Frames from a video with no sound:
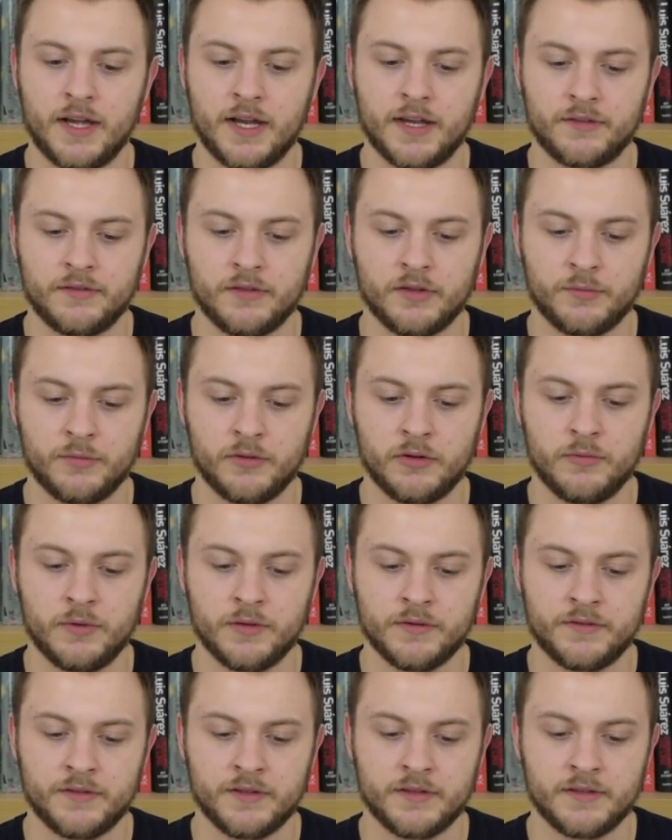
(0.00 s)
That is news we all
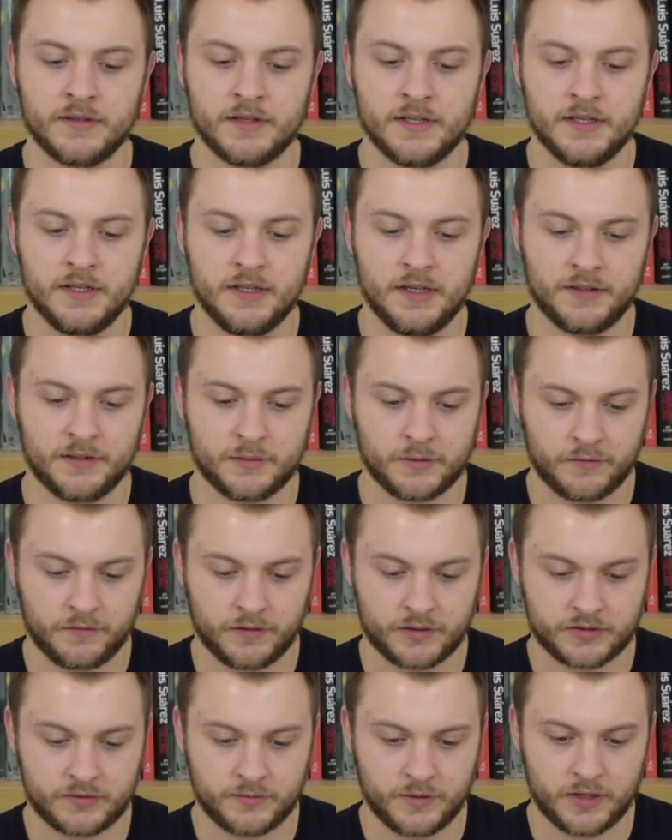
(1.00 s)
wanted. As I
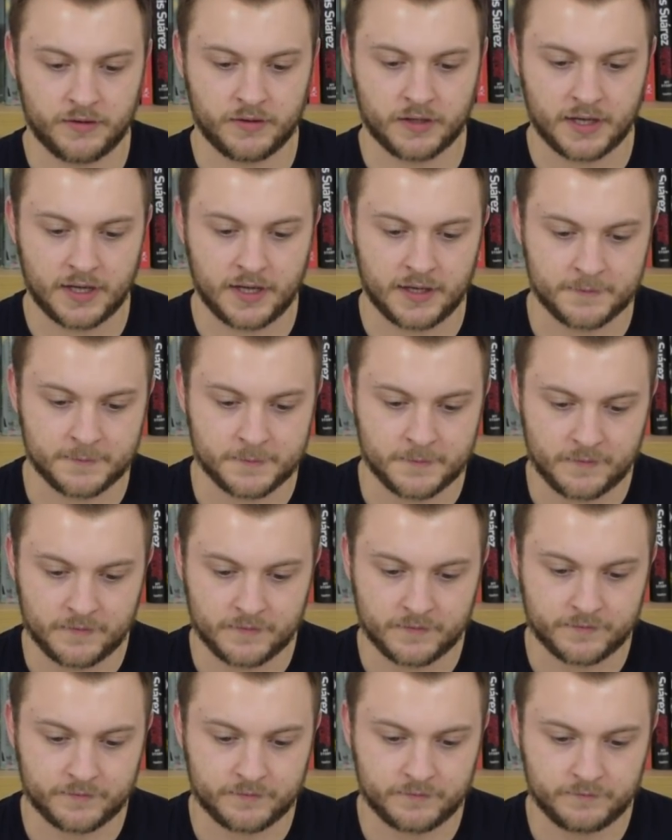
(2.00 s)
refresh Twitter again,
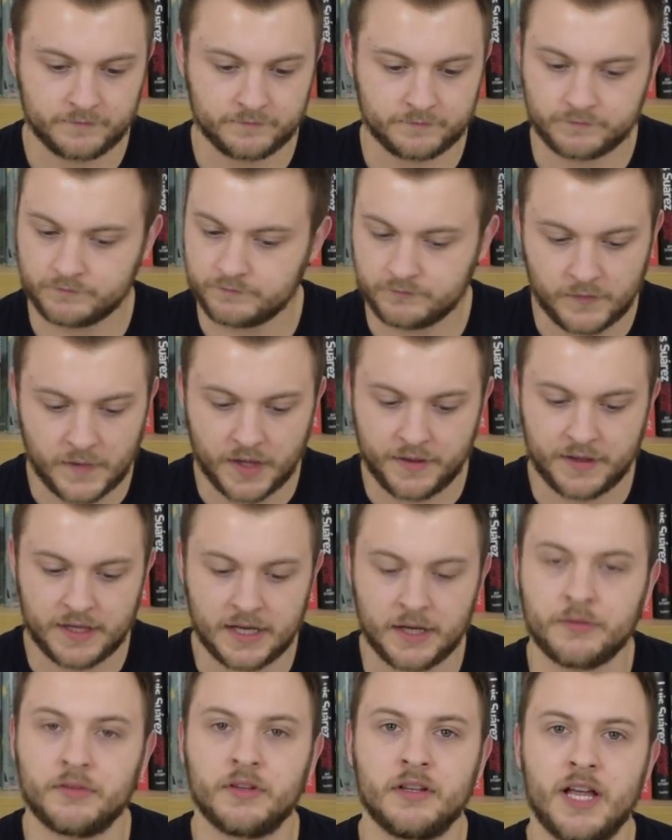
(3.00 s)

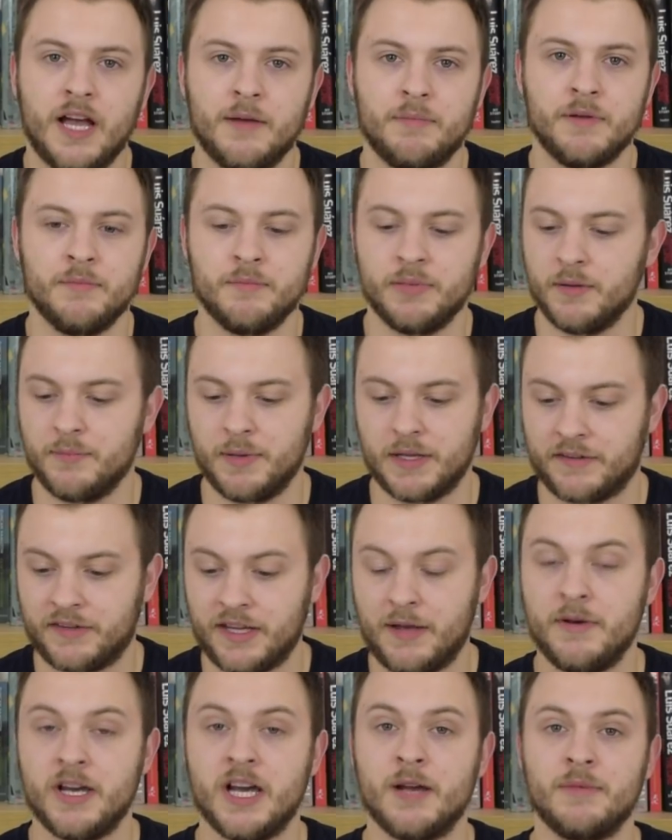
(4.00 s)
nothing else could happen. But by the
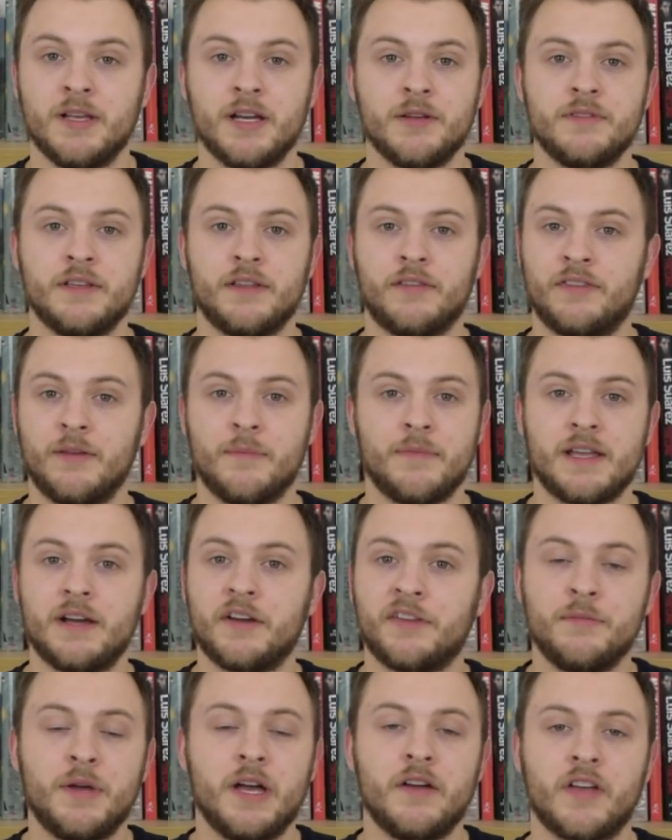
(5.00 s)
time I upload this, something
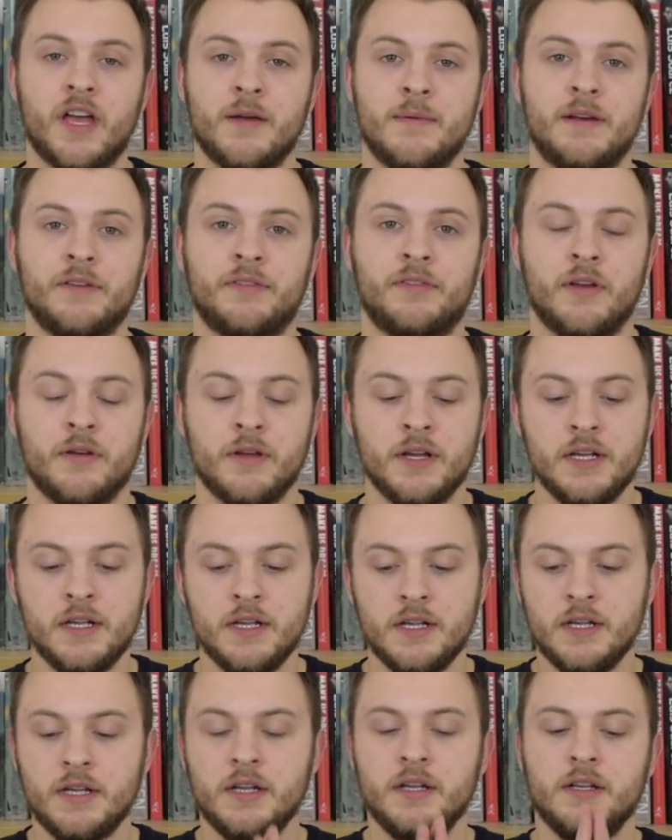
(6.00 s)
else might have come out, so
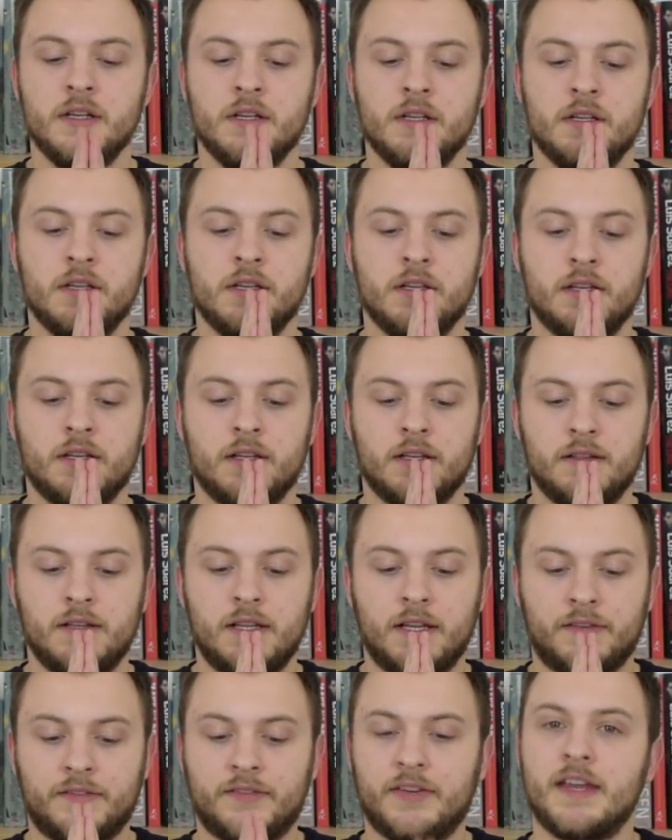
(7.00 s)

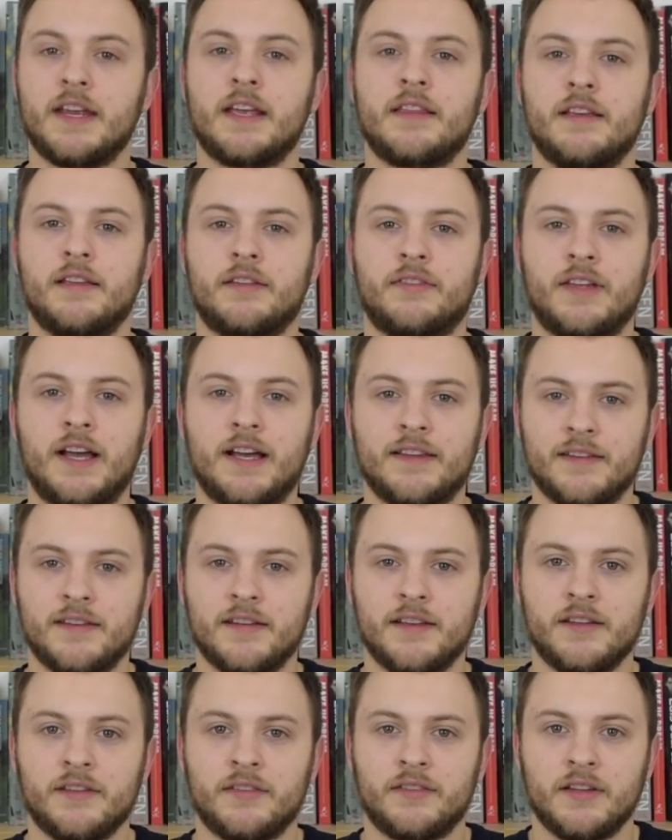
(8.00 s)
let's take this as
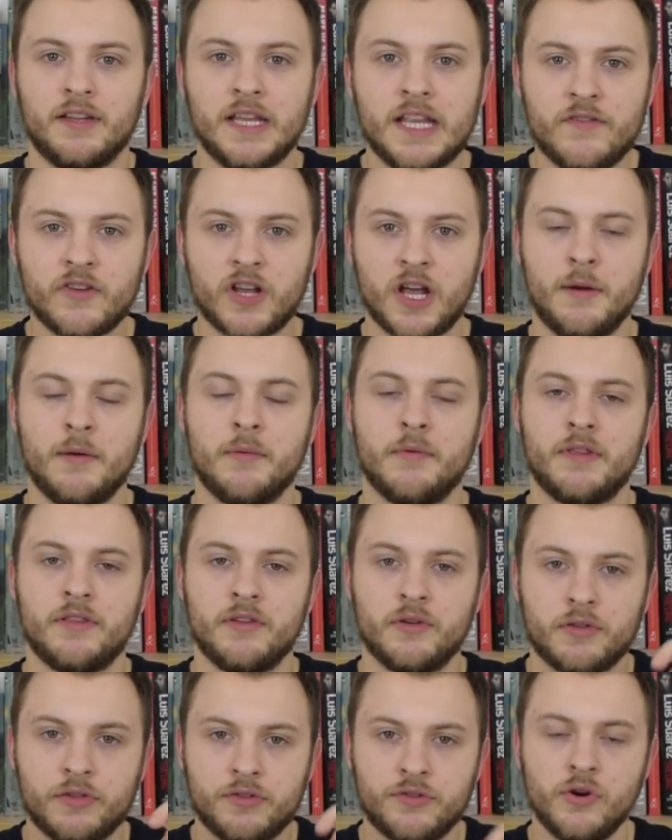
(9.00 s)
it is. Leave a comment with
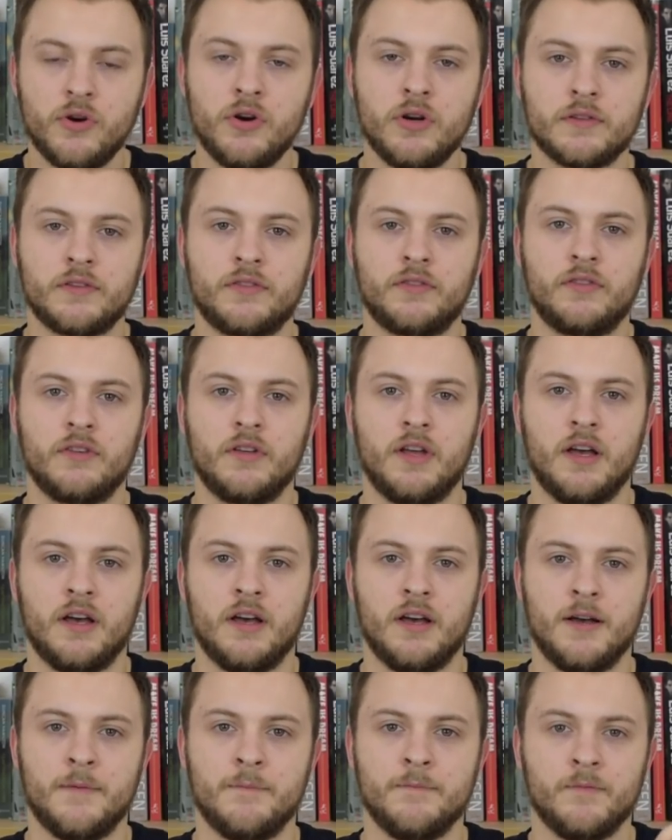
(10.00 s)
your thoughts.
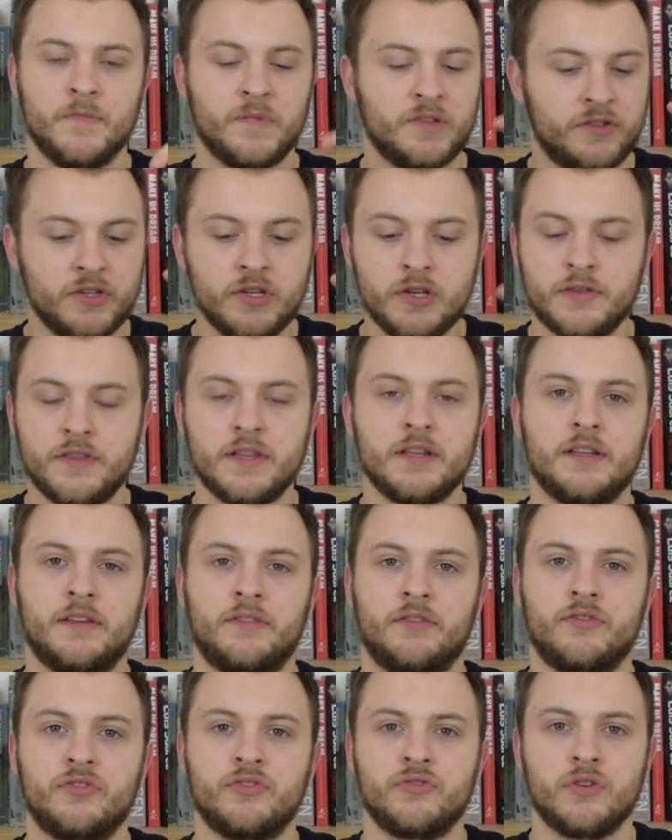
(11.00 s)
Um, do you think
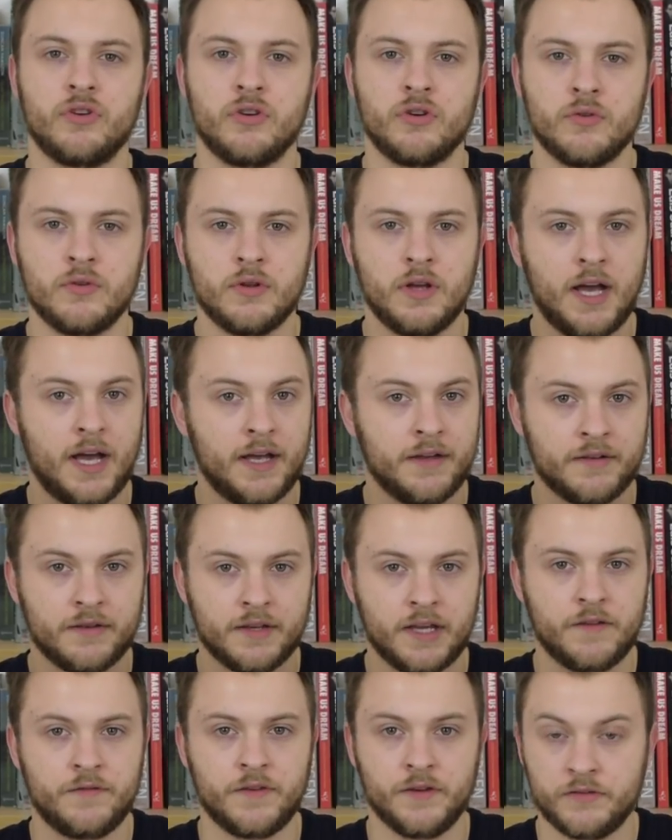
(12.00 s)
this is true? And
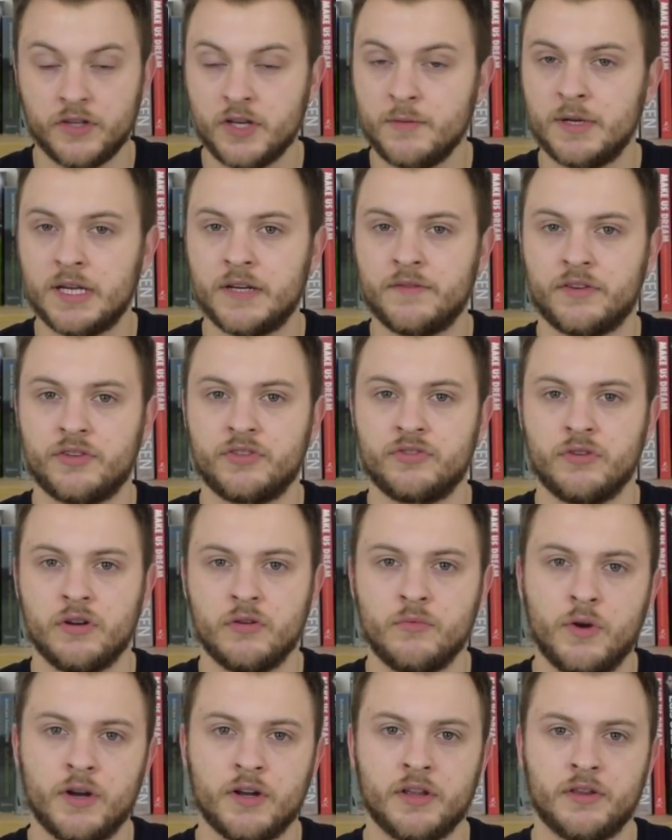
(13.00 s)
if you do believe it's
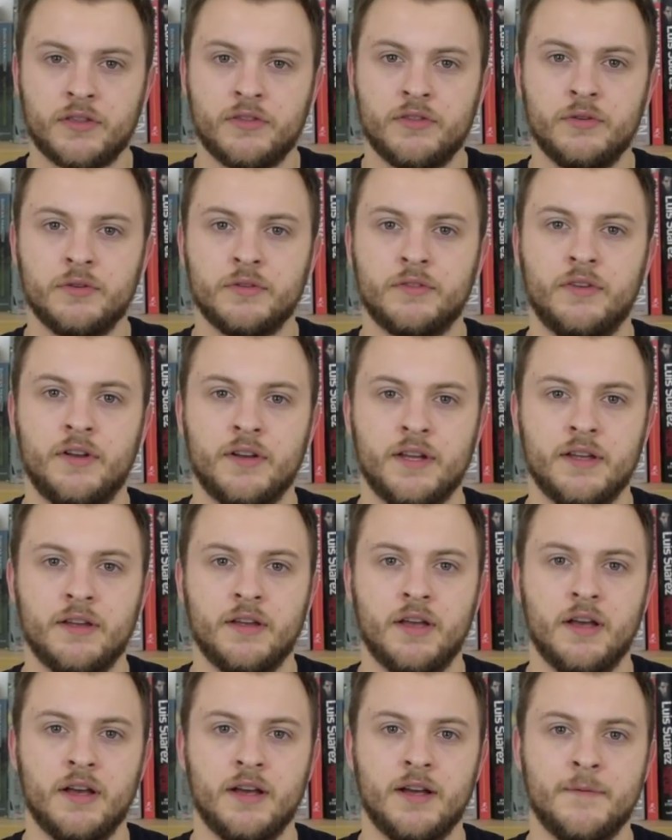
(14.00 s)
true, what are your thoughts on
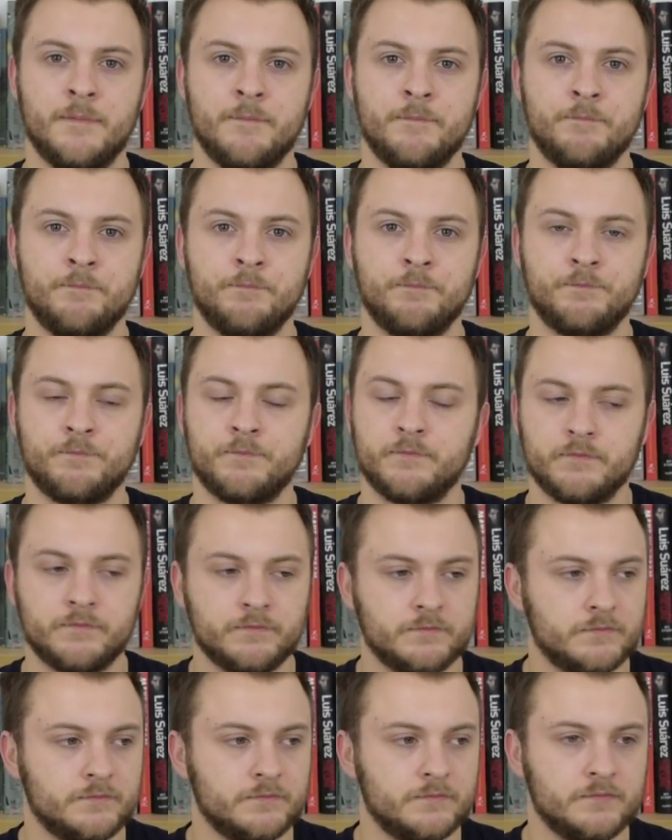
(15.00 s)
it? Um,
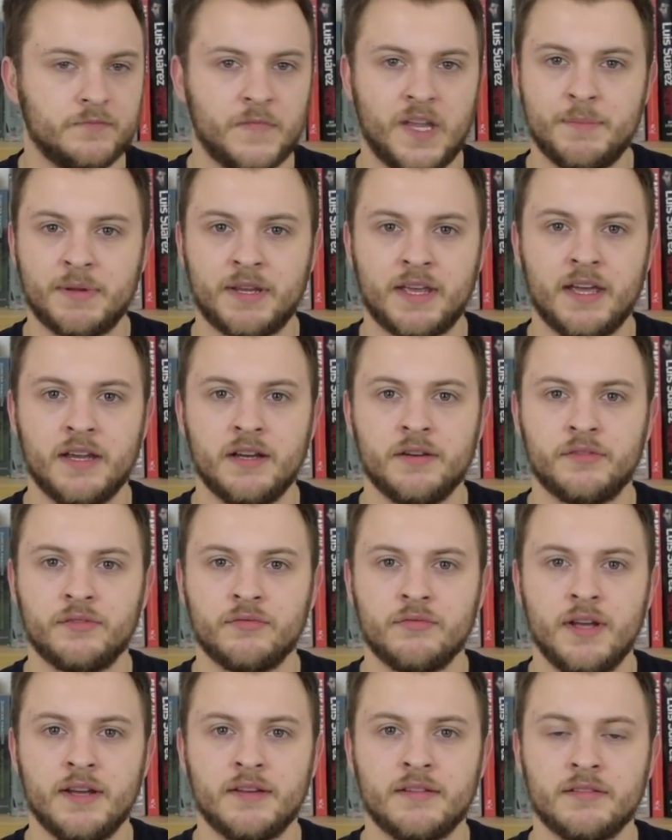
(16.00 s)
Naby Keita is
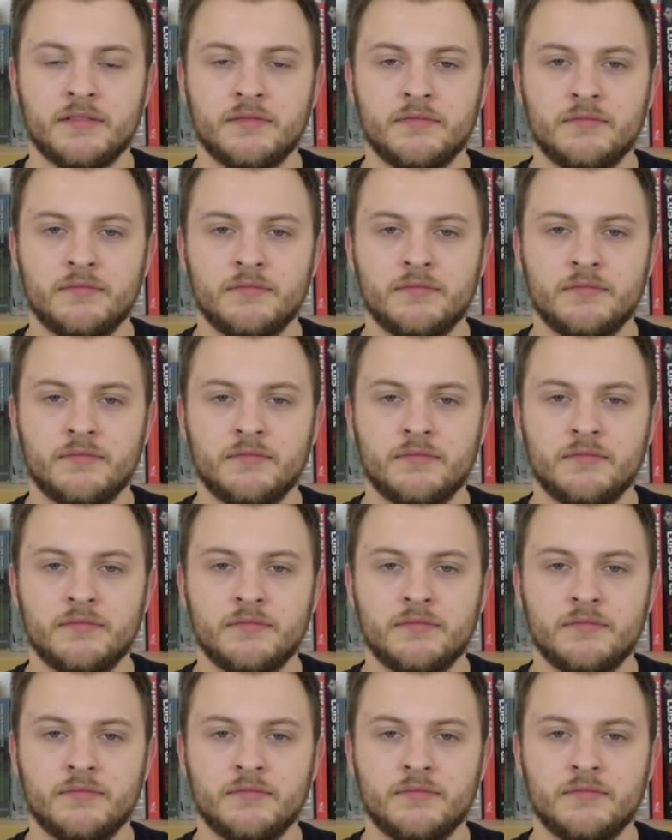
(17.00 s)
a red.